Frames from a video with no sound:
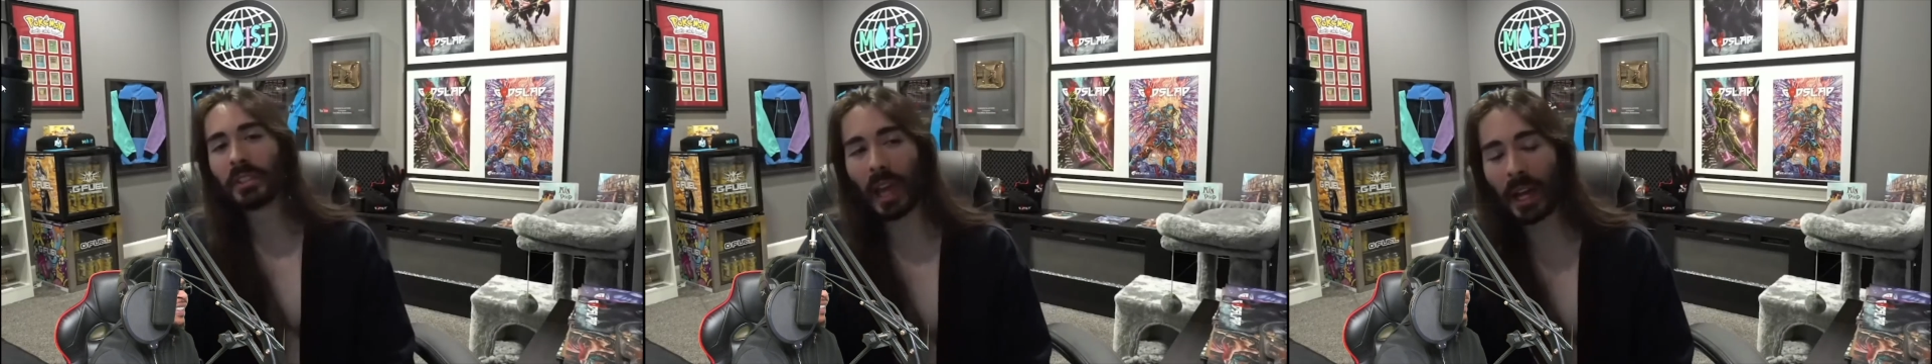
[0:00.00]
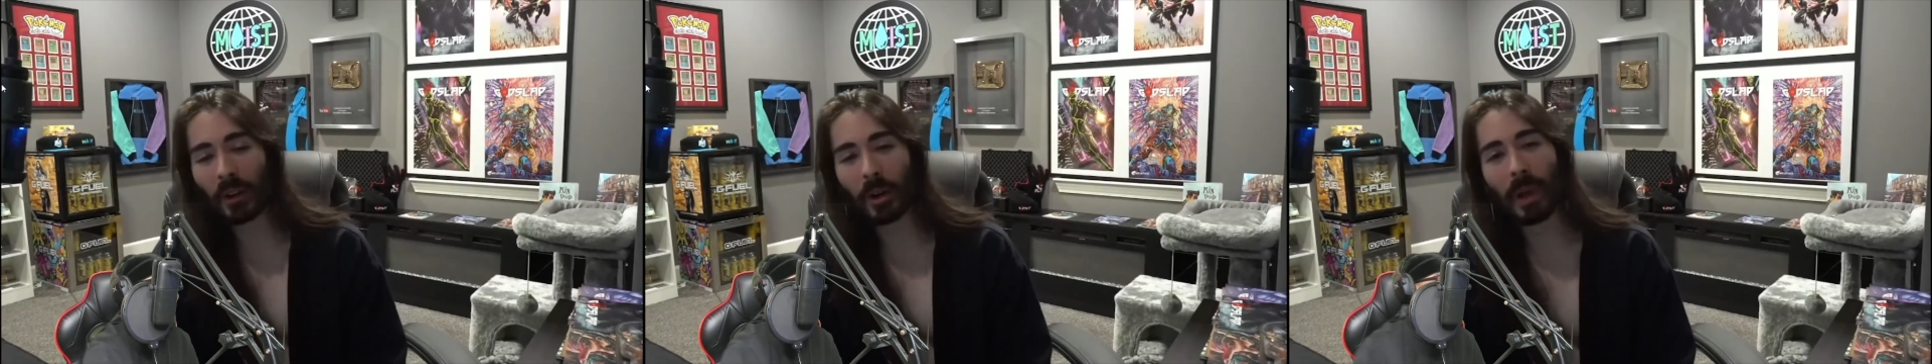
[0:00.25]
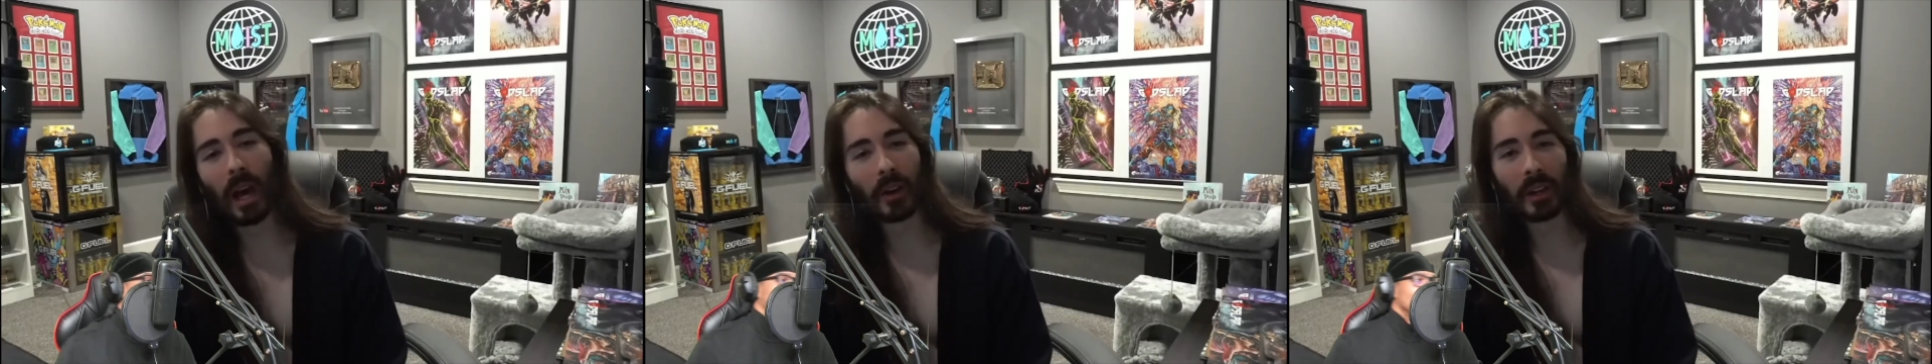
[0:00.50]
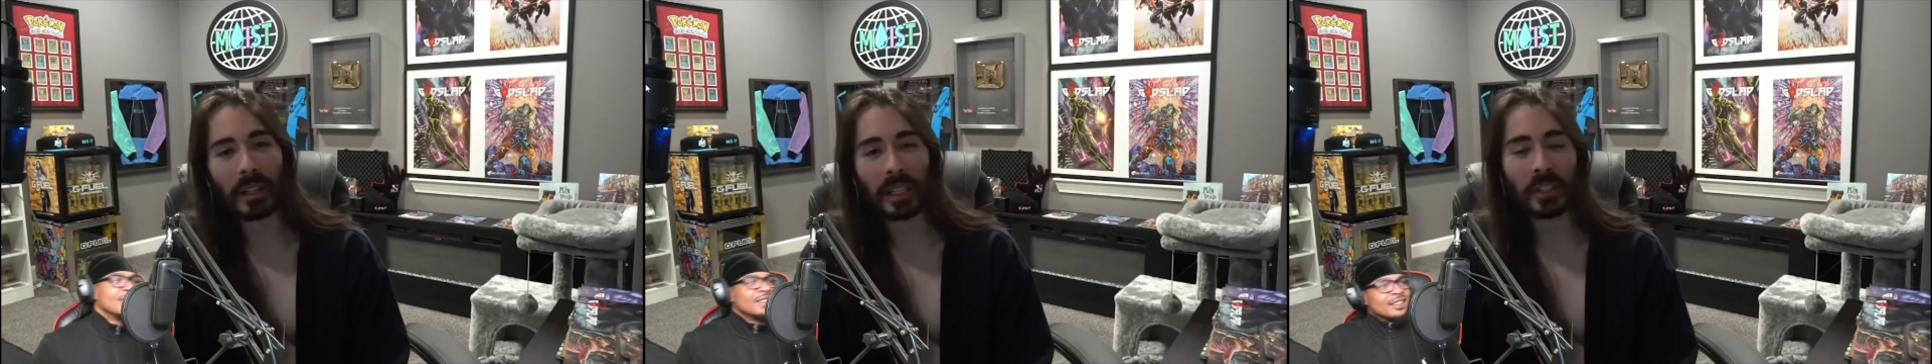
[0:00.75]
sadder about
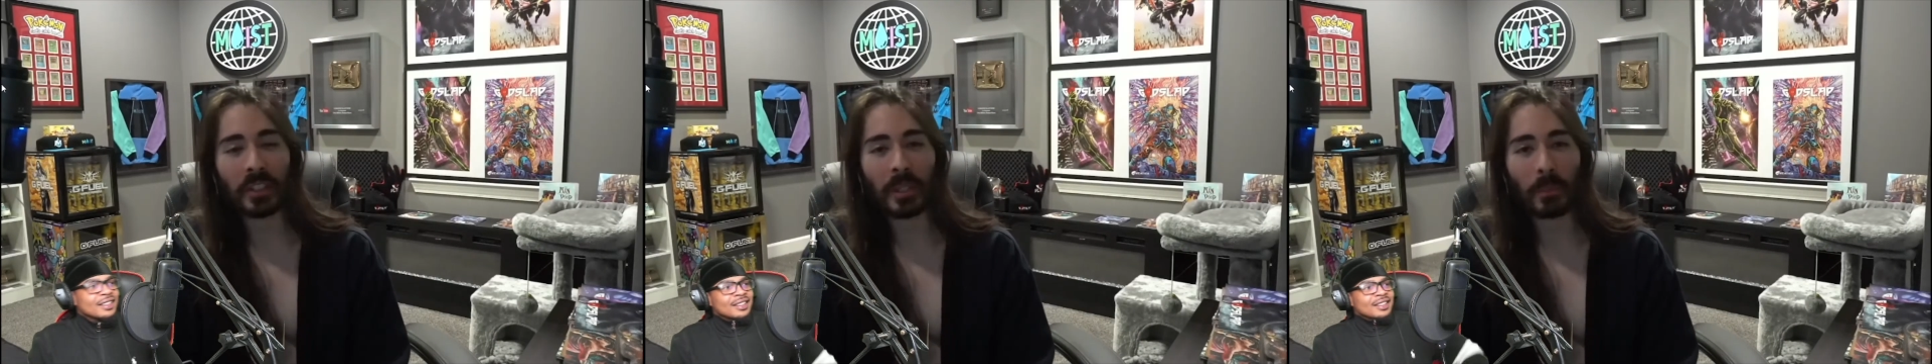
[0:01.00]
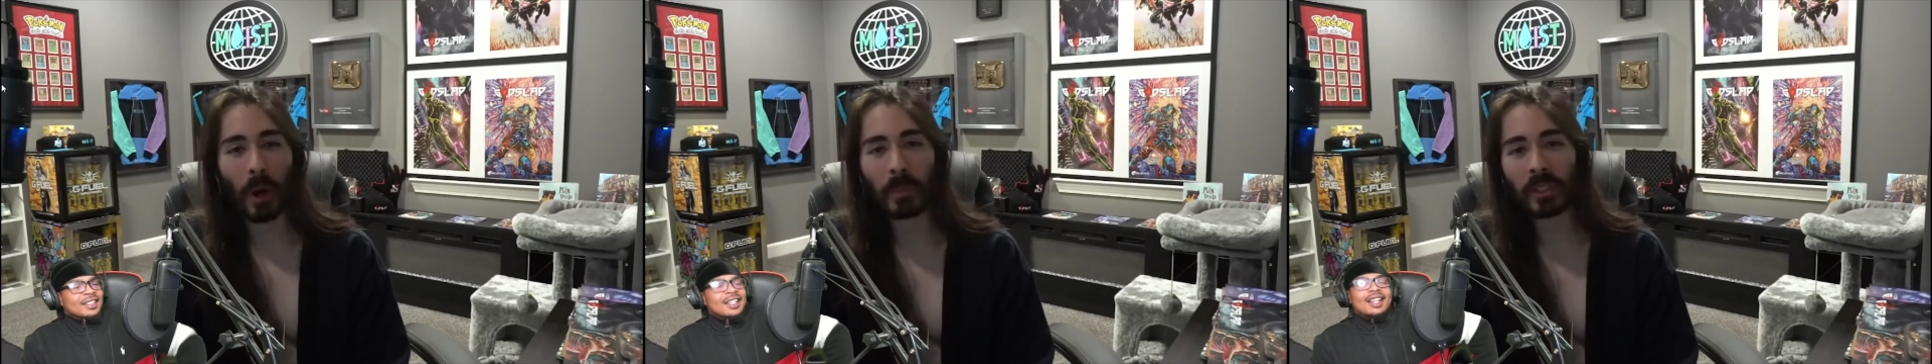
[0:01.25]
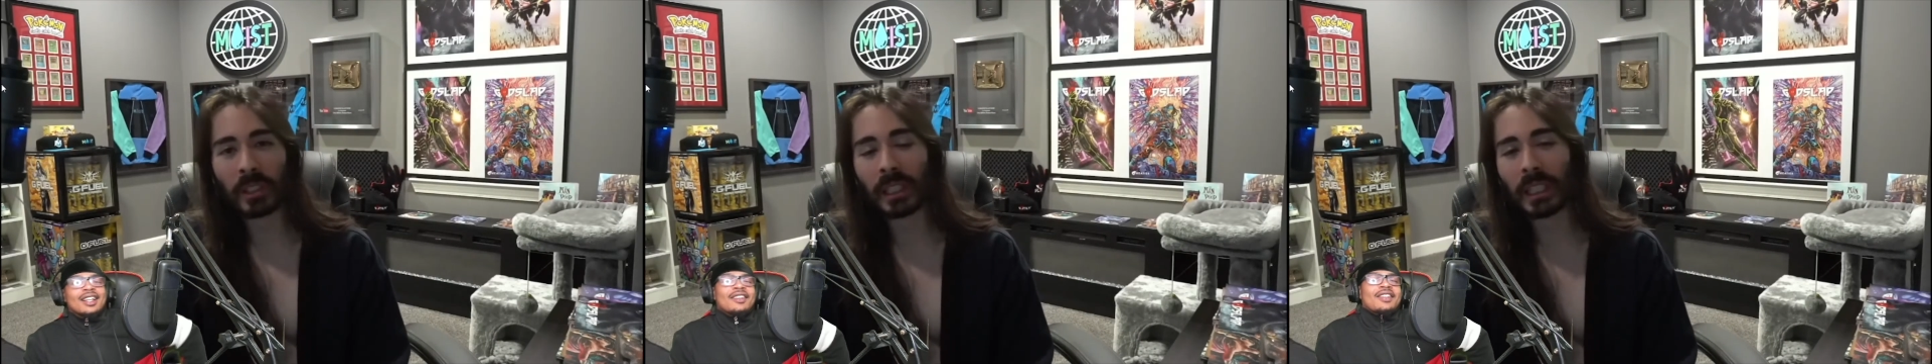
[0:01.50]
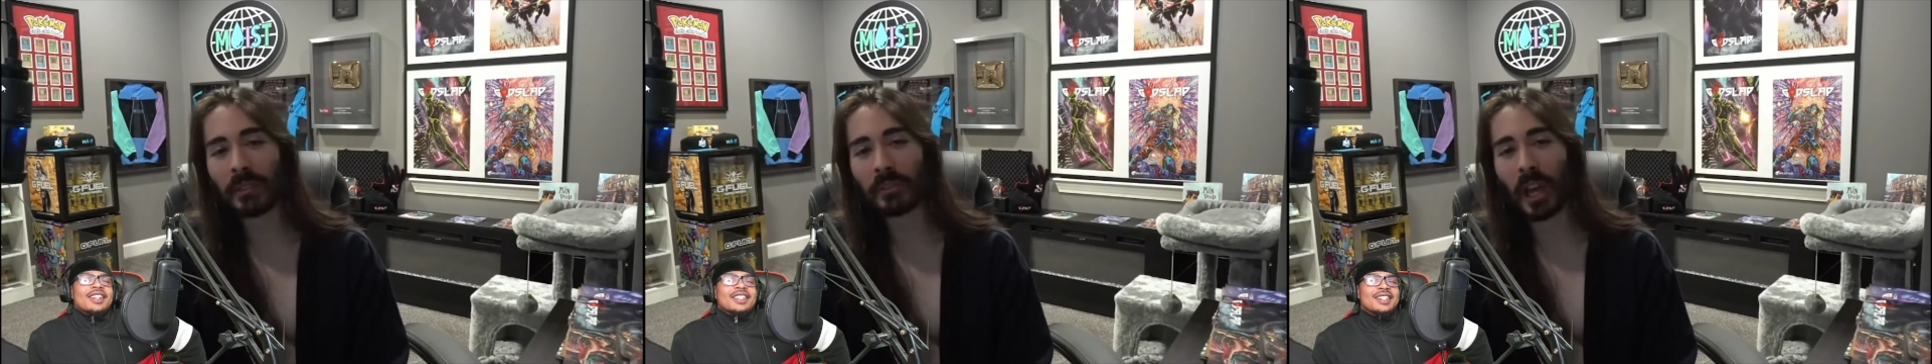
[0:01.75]
it is he purposely
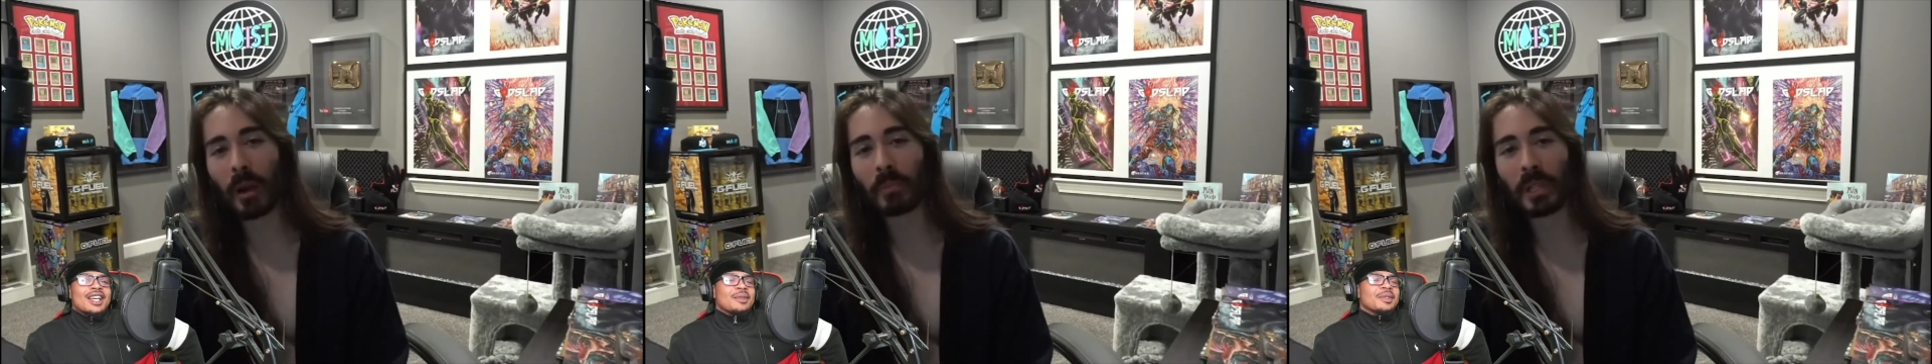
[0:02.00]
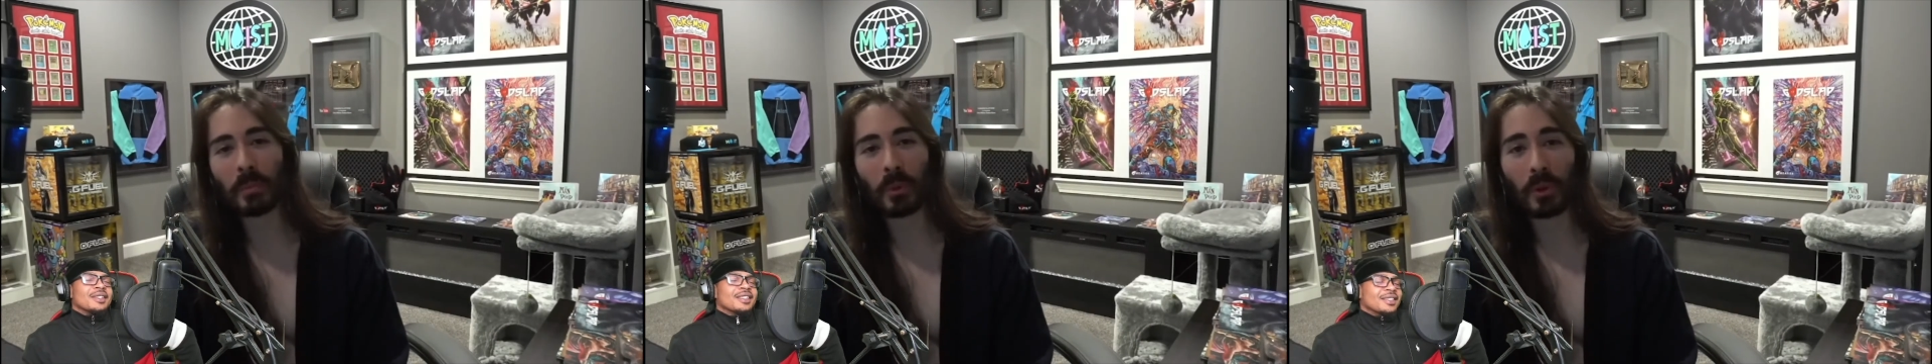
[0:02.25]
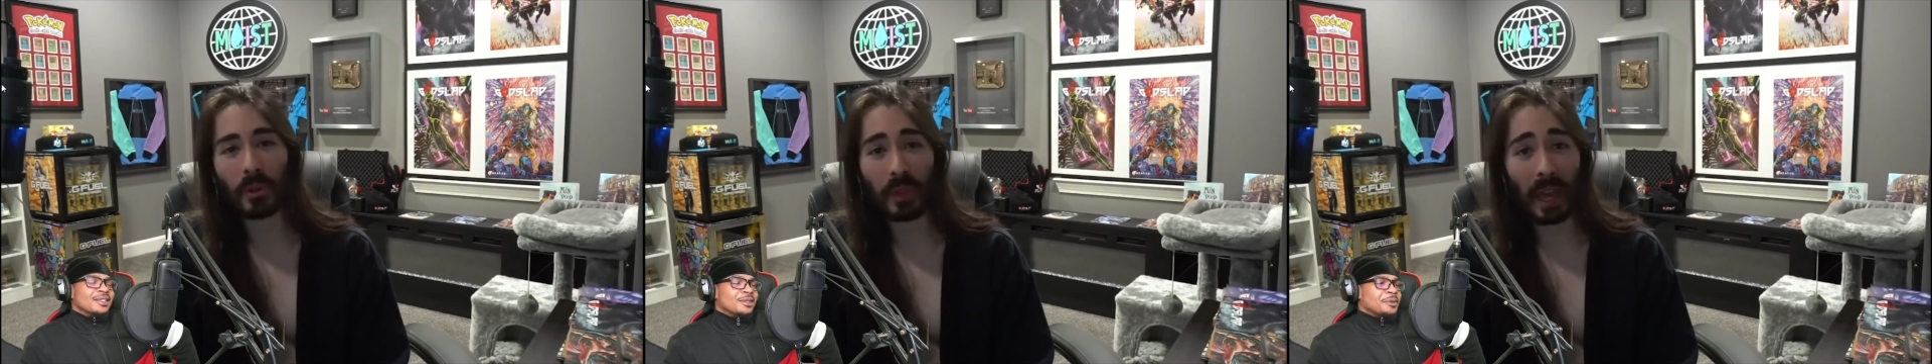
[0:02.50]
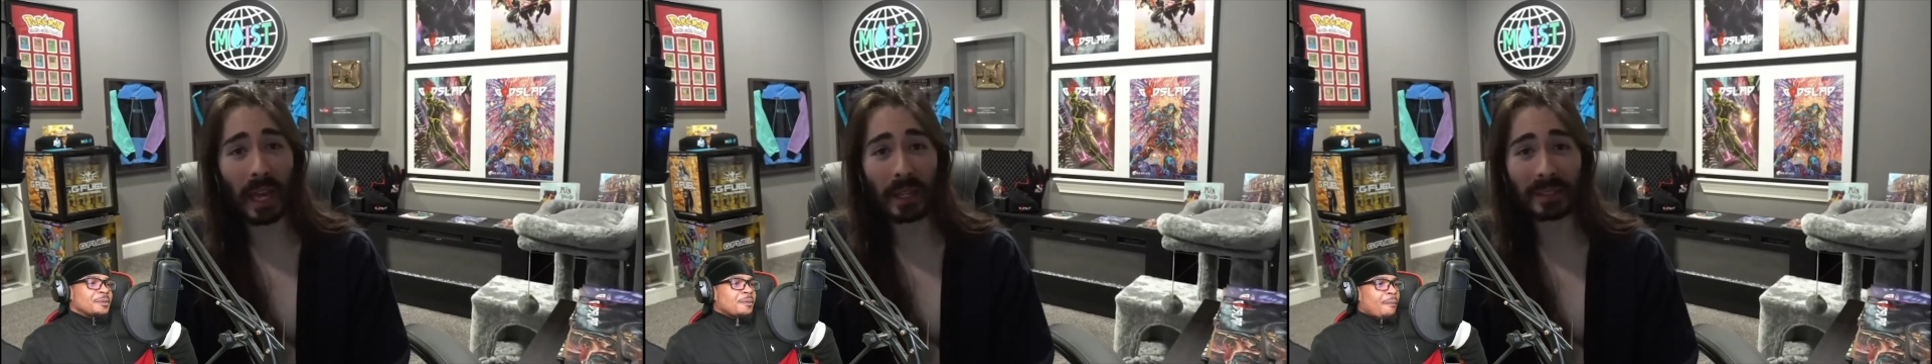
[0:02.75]
leaves out people
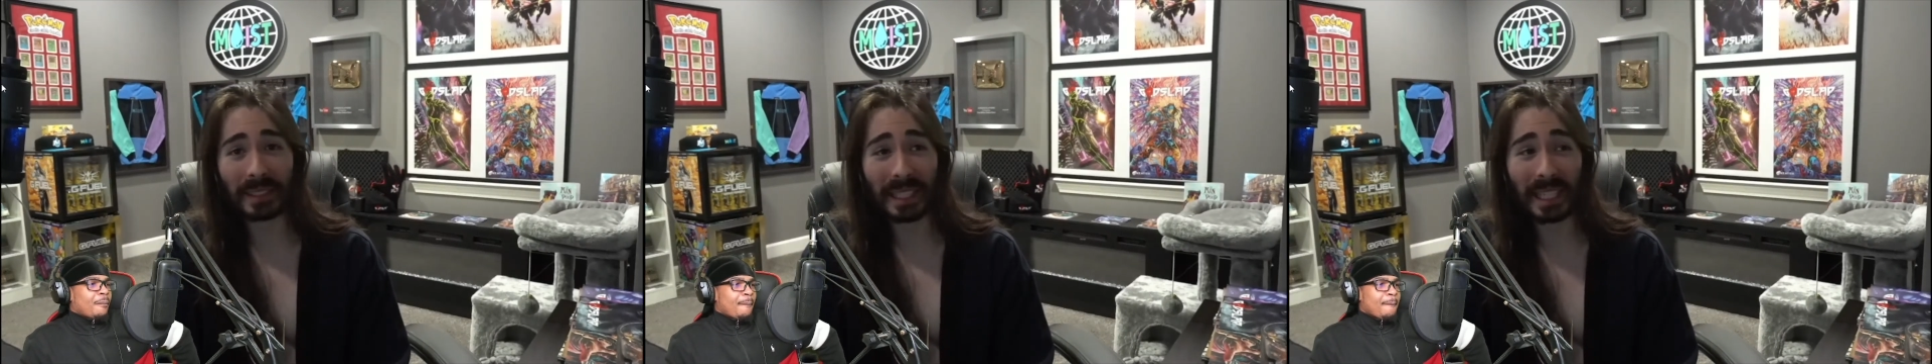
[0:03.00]
that